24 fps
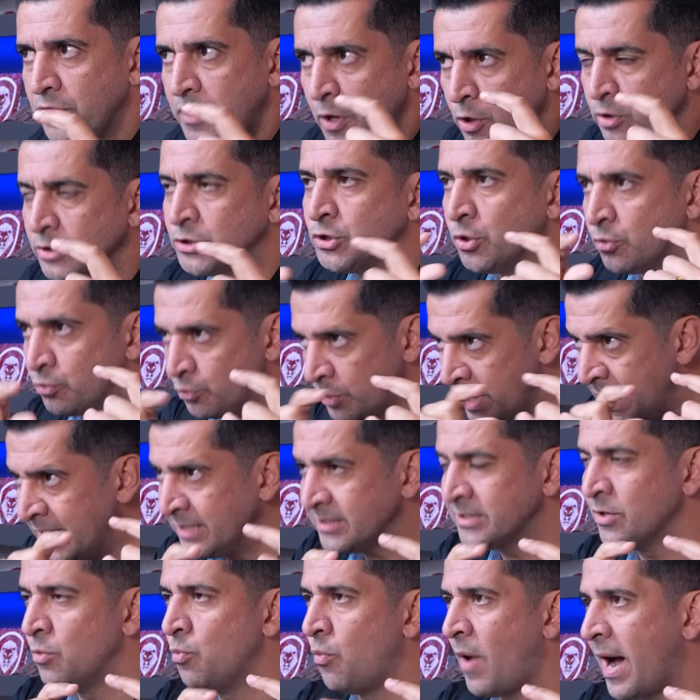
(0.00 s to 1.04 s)
There is a
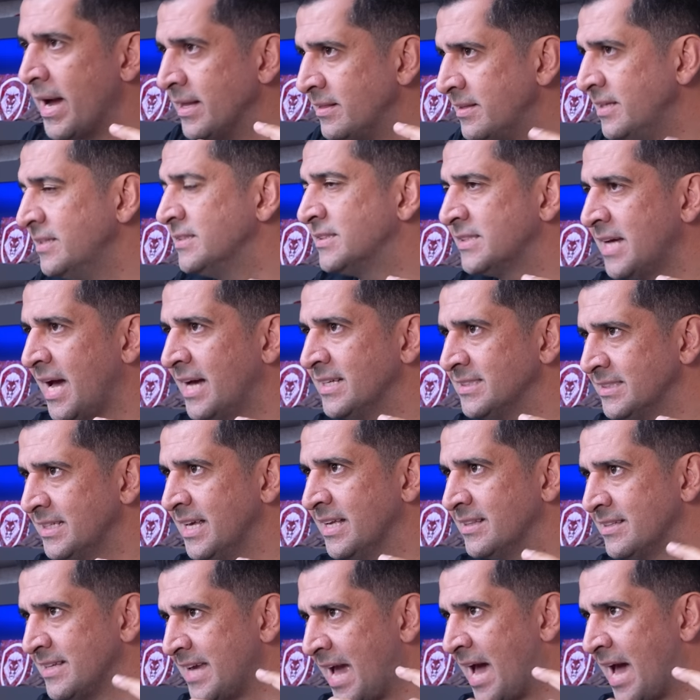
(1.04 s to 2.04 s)
reason why these guys get